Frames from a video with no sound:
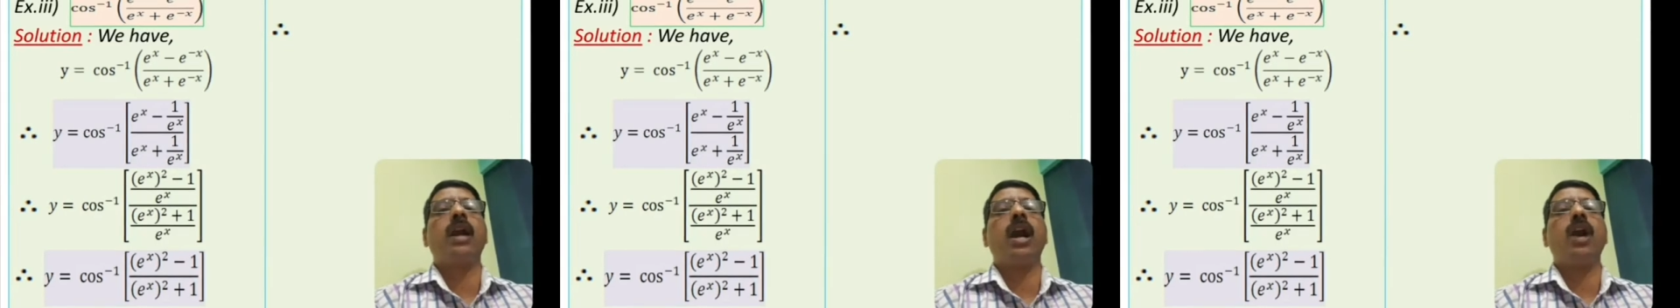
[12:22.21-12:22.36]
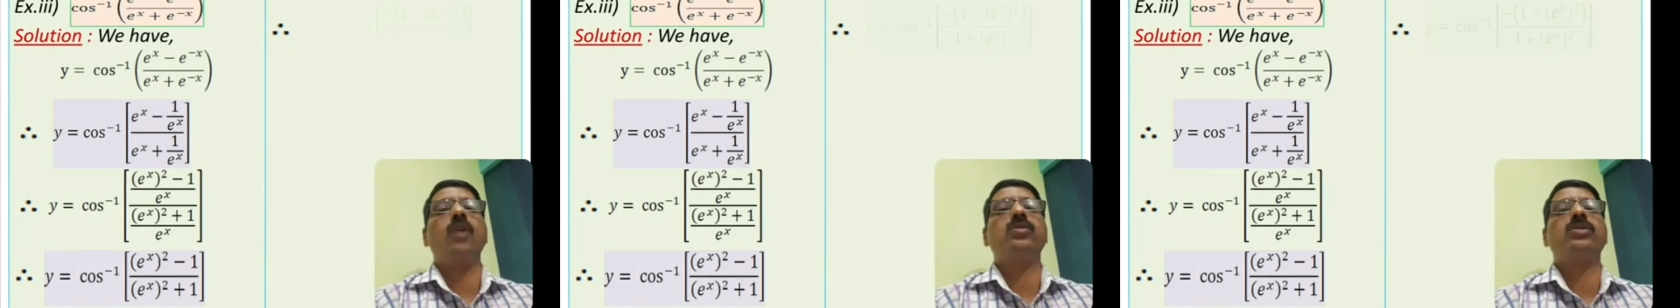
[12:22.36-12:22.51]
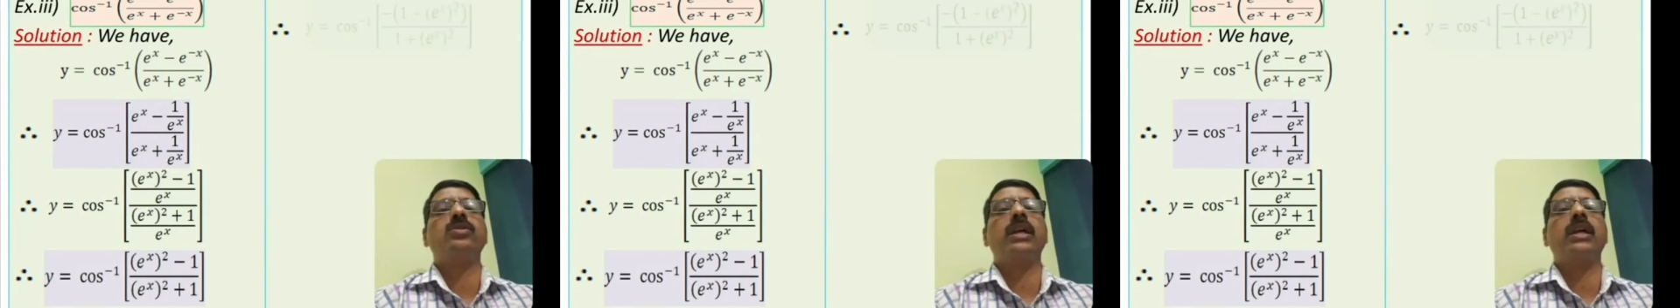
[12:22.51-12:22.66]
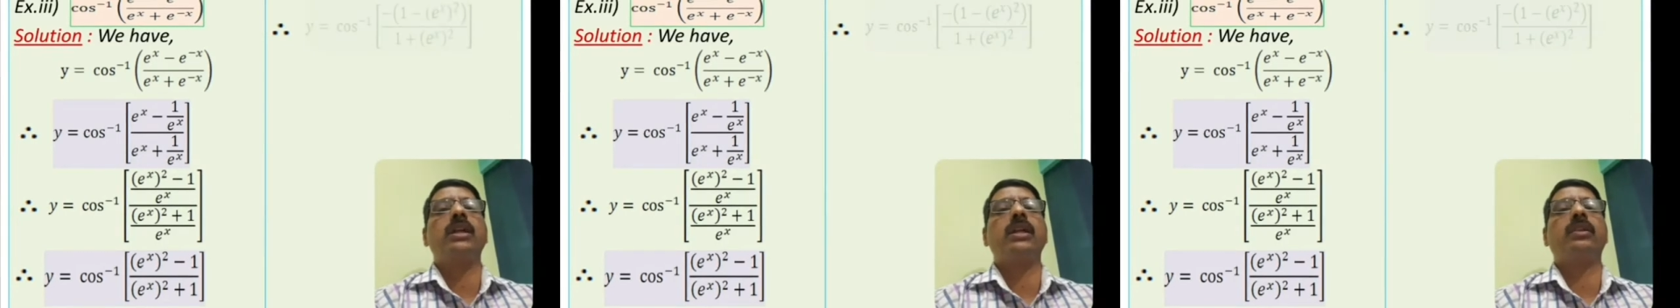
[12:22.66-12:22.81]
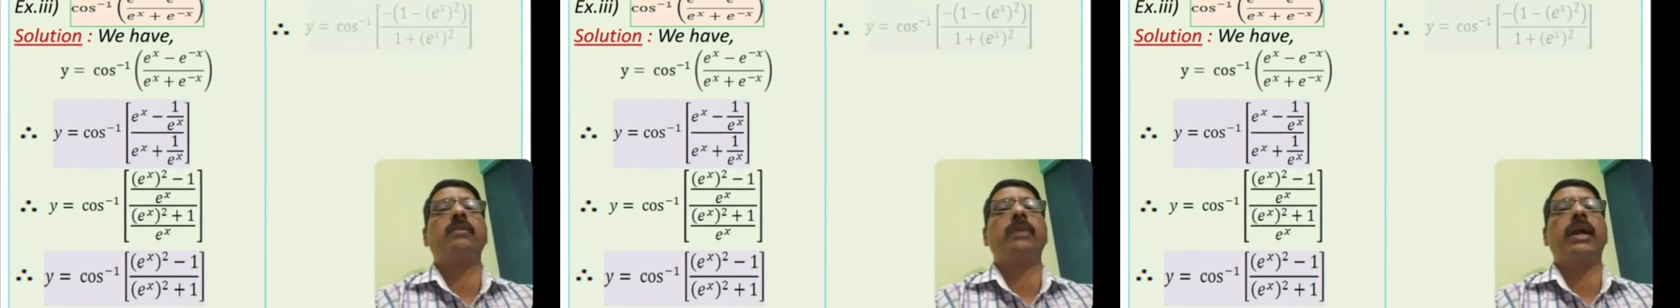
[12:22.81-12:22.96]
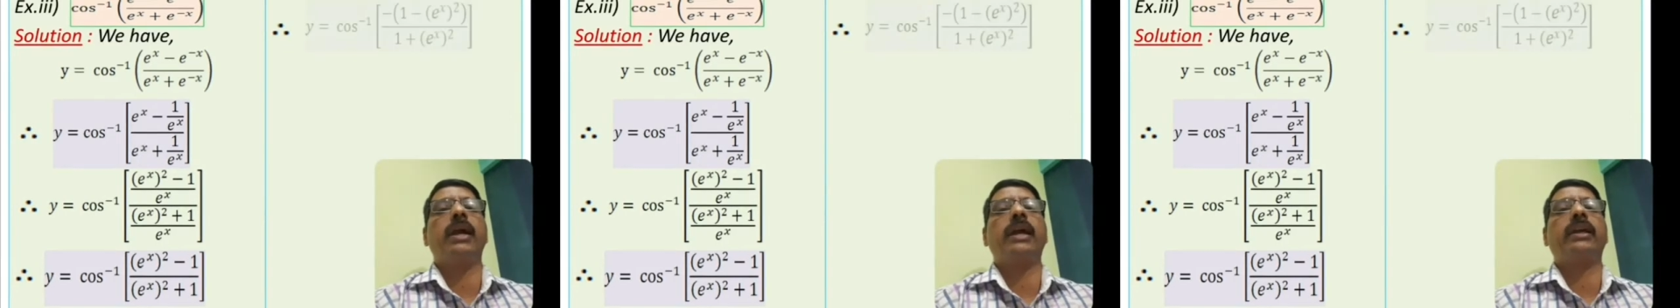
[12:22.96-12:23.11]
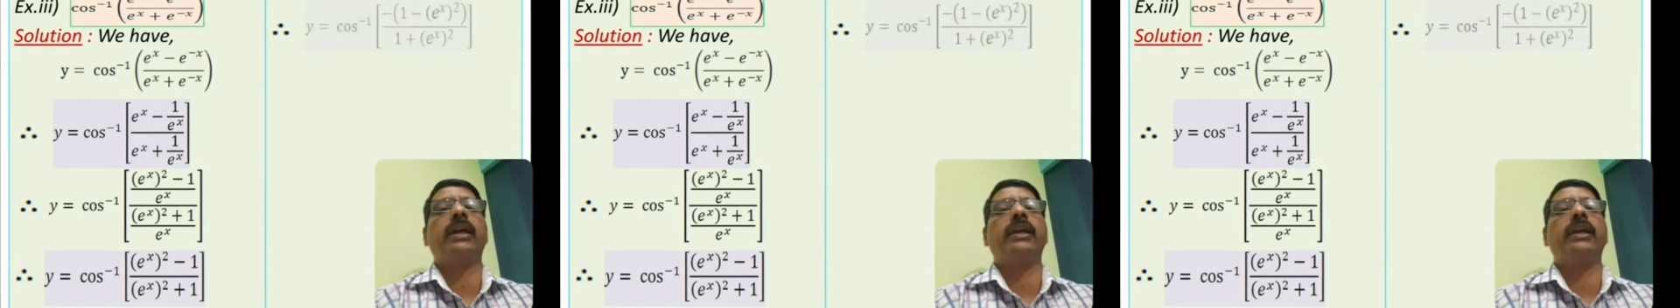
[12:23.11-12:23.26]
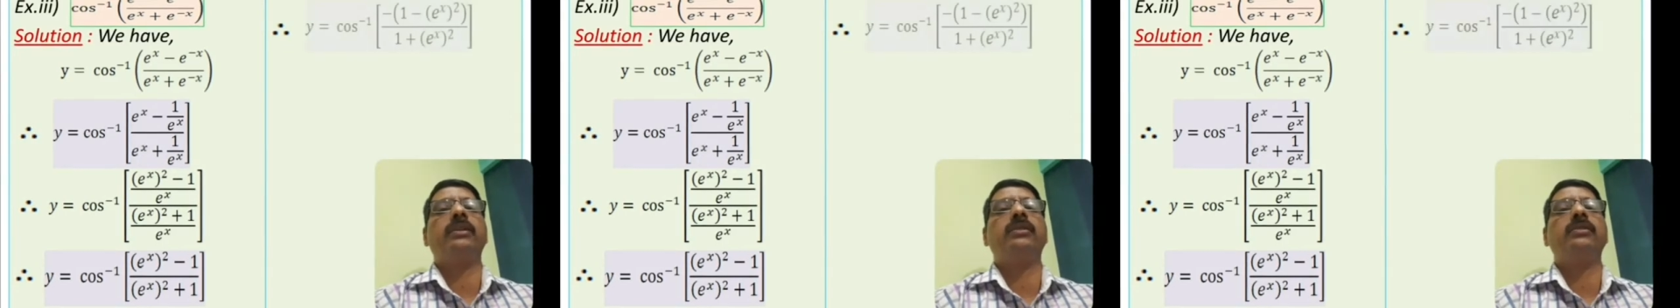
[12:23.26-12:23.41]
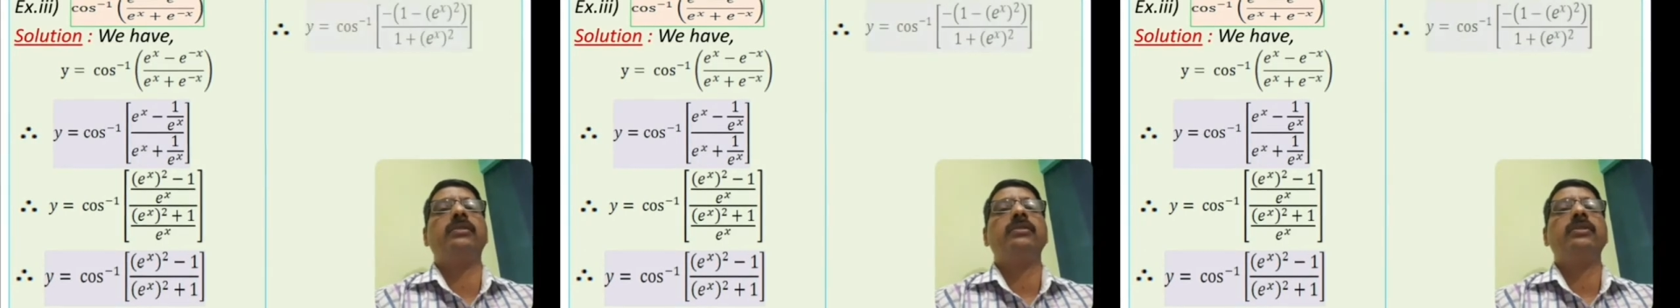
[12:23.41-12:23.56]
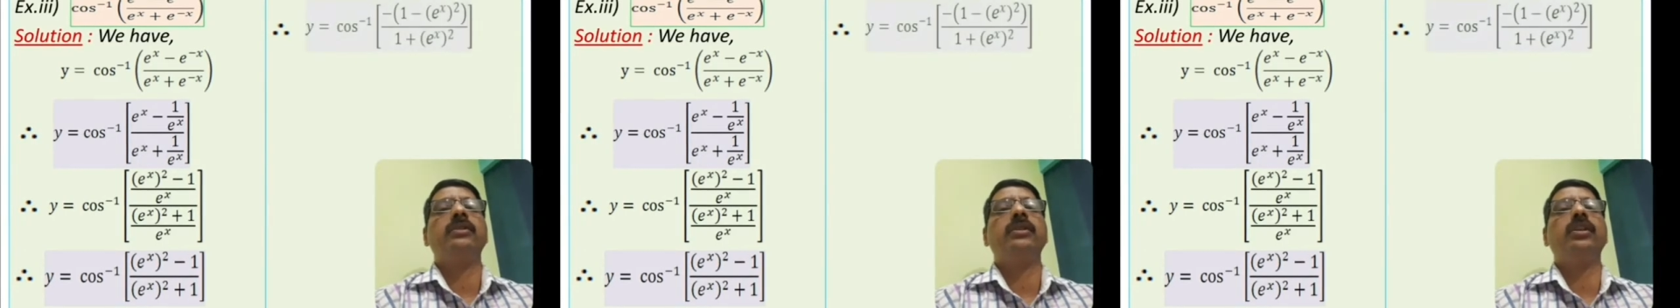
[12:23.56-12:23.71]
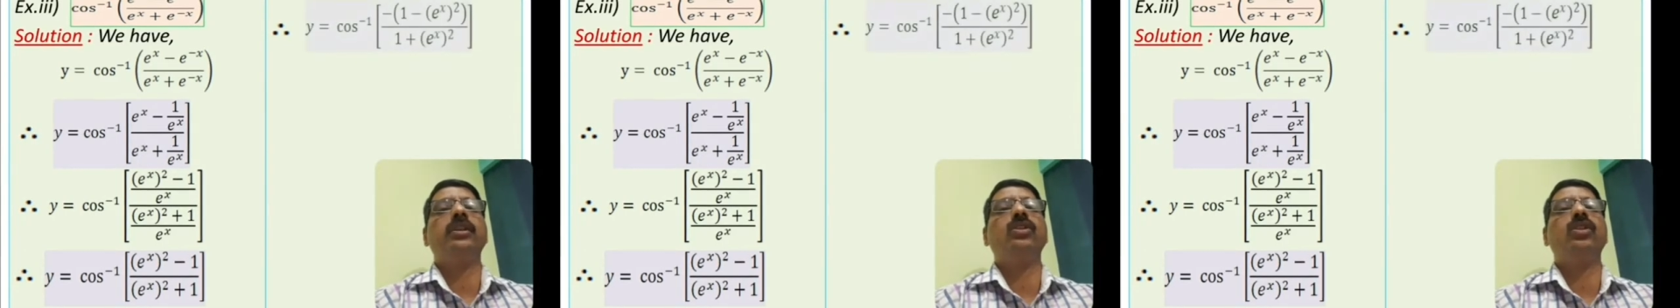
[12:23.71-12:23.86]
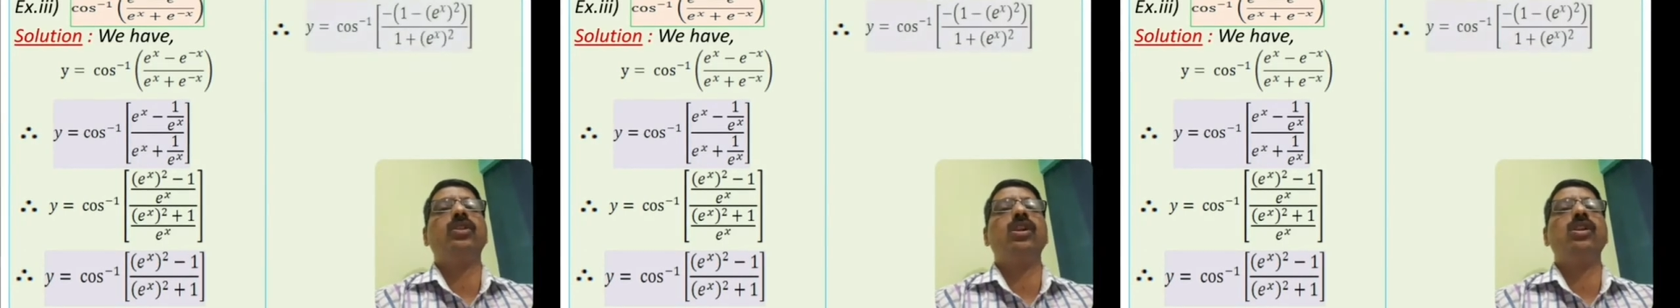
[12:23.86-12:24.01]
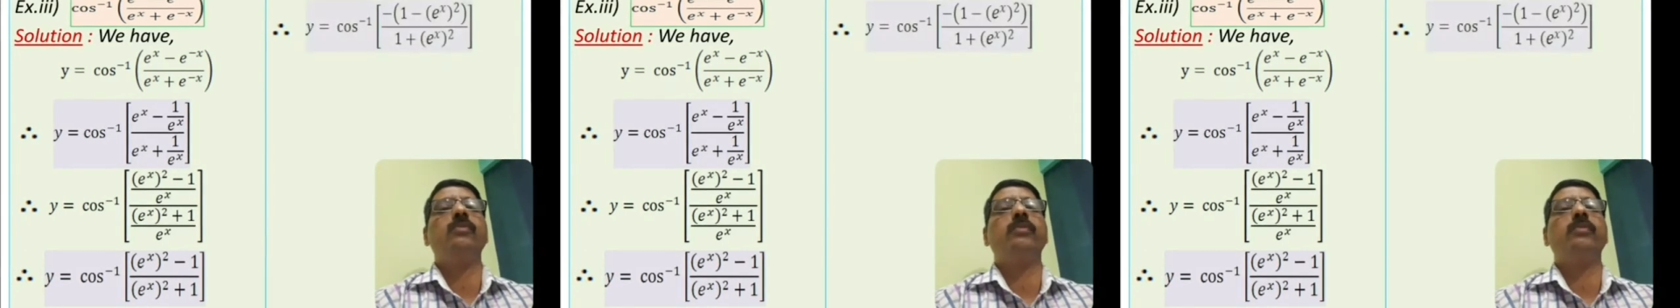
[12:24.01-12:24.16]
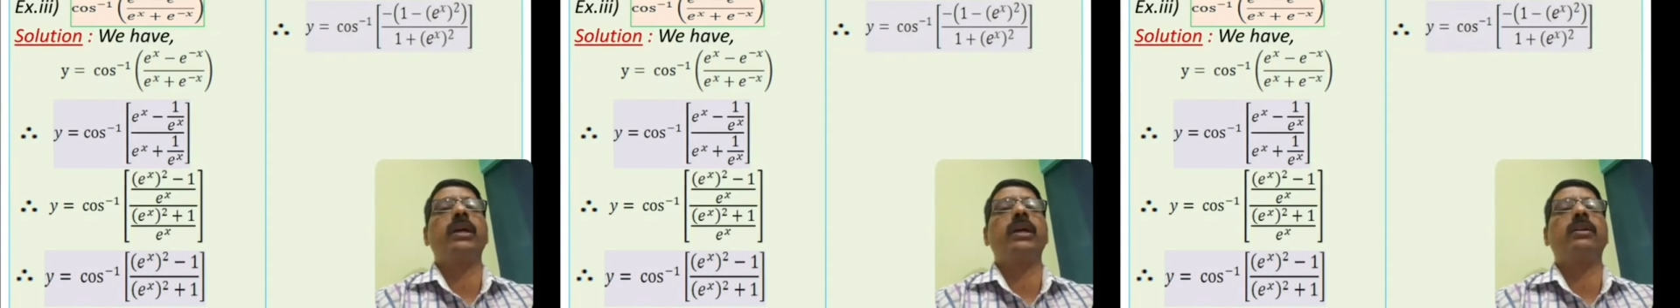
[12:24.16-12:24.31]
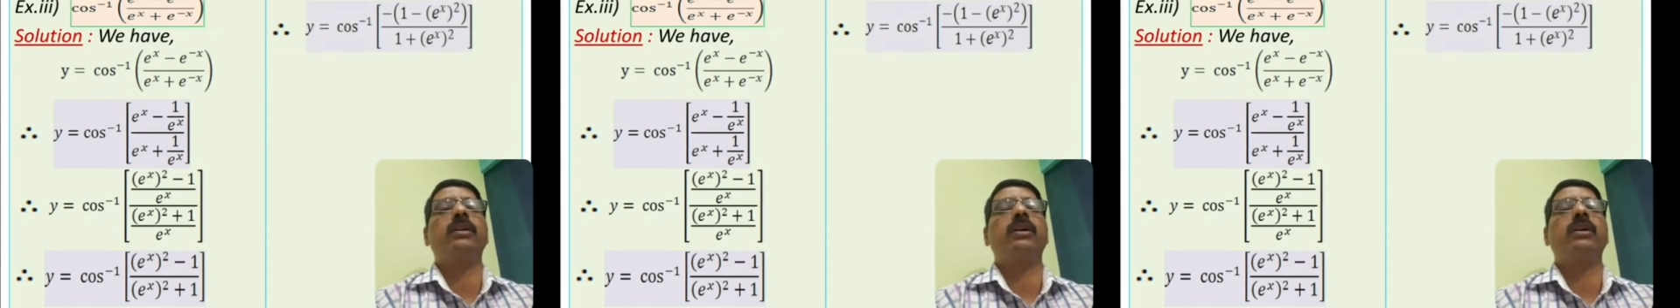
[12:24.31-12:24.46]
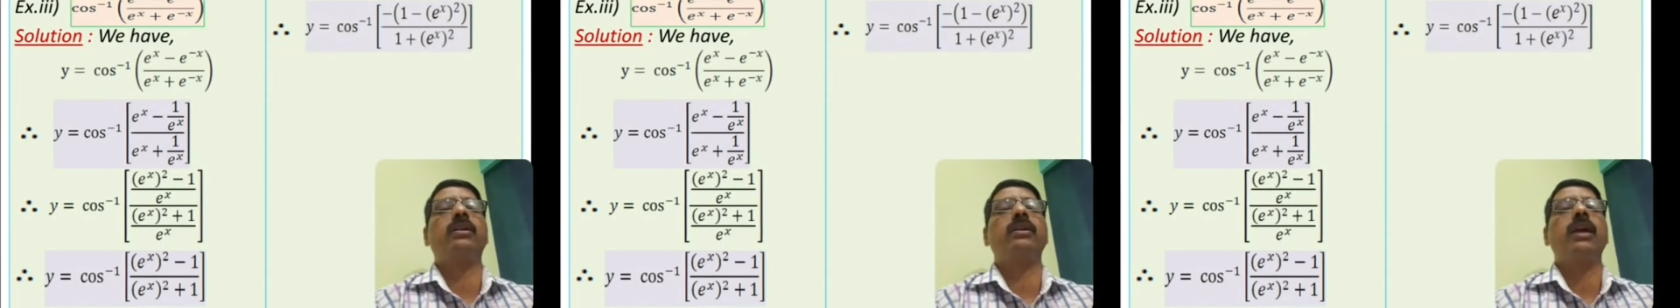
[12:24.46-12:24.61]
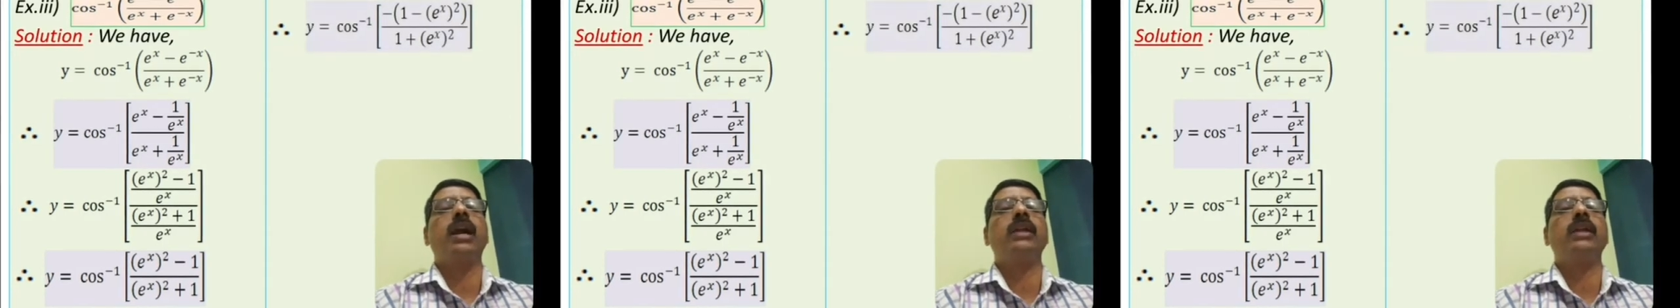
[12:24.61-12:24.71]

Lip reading: outside the bracket in the numerator,